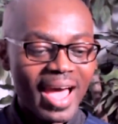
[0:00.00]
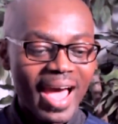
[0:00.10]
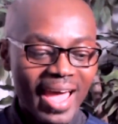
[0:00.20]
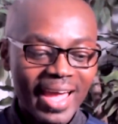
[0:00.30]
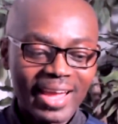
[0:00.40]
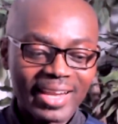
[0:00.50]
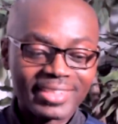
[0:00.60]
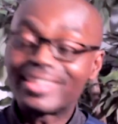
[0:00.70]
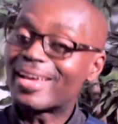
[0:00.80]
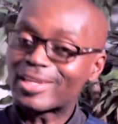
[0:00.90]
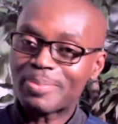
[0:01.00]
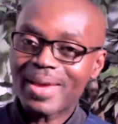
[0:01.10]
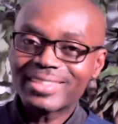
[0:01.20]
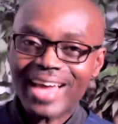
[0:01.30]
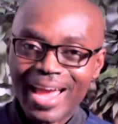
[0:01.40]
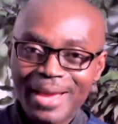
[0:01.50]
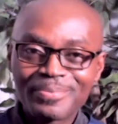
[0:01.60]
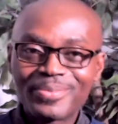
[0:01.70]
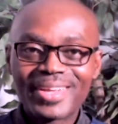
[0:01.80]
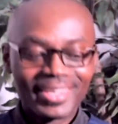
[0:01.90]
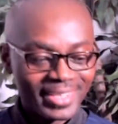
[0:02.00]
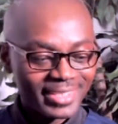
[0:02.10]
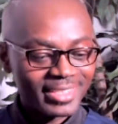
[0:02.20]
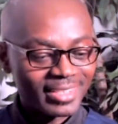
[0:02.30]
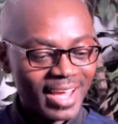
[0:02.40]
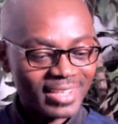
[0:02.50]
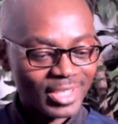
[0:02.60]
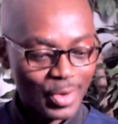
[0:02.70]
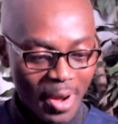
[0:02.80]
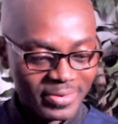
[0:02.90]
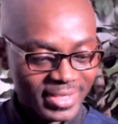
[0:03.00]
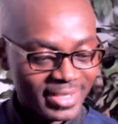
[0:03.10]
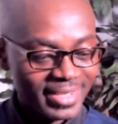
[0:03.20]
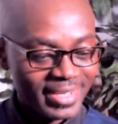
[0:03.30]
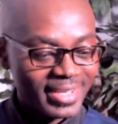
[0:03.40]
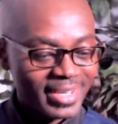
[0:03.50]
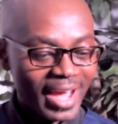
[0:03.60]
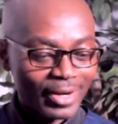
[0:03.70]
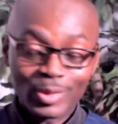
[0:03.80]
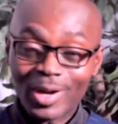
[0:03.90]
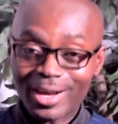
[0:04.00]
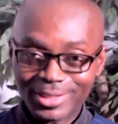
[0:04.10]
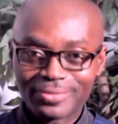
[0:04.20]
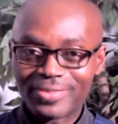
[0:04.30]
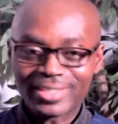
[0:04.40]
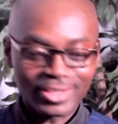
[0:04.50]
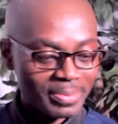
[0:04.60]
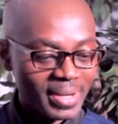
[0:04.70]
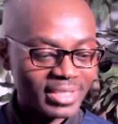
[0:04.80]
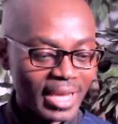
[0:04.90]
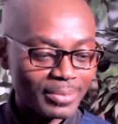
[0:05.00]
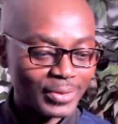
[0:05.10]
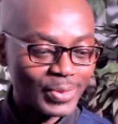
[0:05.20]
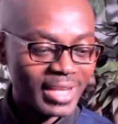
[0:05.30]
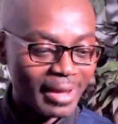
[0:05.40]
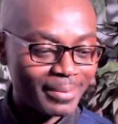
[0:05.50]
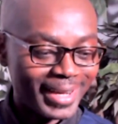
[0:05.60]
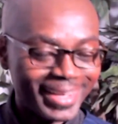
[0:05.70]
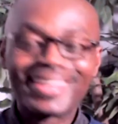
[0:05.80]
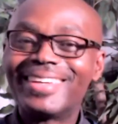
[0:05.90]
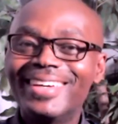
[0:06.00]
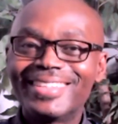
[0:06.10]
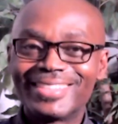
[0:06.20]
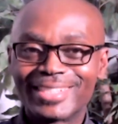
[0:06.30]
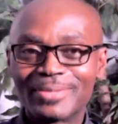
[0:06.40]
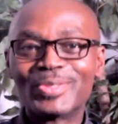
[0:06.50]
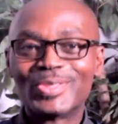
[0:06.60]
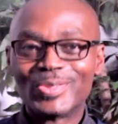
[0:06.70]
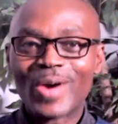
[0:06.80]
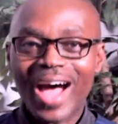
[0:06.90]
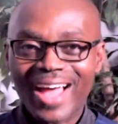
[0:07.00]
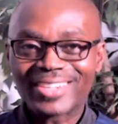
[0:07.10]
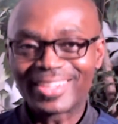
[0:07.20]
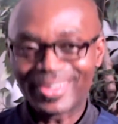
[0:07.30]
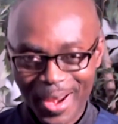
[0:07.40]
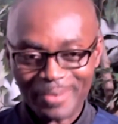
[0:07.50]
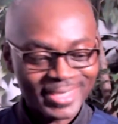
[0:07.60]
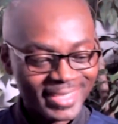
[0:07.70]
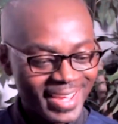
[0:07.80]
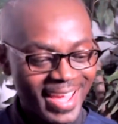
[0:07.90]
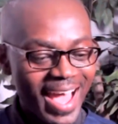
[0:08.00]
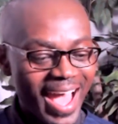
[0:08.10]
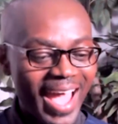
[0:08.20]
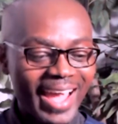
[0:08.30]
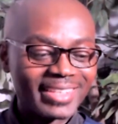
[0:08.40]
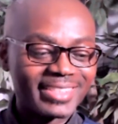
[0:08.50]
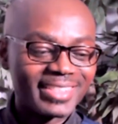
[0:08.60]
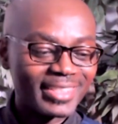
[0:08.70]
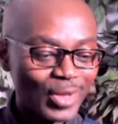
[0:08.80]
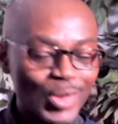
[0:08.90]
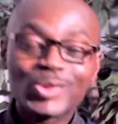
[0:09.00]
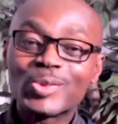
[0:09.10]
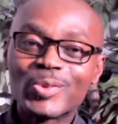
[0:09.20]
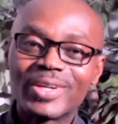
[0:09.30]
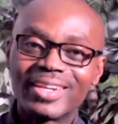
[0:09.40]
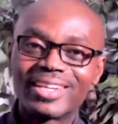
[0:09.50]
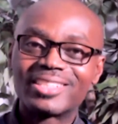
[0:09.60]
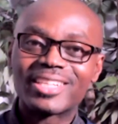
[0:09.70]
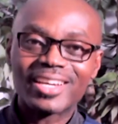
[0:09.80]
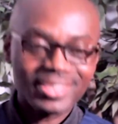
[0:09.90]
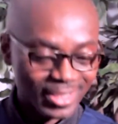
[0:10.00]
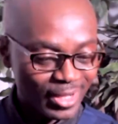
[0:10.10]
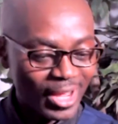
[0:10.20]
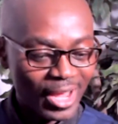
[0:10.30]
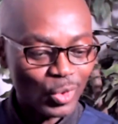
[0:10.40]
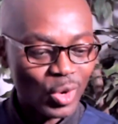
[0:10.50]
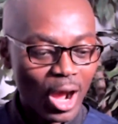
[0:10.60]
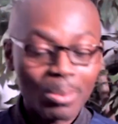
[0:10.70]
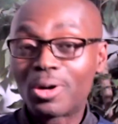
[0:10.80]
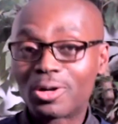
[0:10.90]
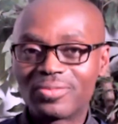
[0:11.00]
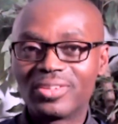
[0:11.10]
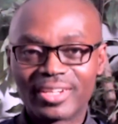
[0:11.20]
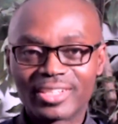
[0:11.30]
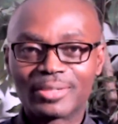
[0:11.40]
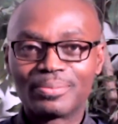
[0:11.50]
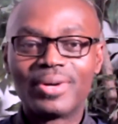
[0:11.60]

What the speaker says: And in her spare time, she does craft. I don't know how she finds the spare time to do that, but she's able to do arts and crafts. And she's also in the church local board of leadership.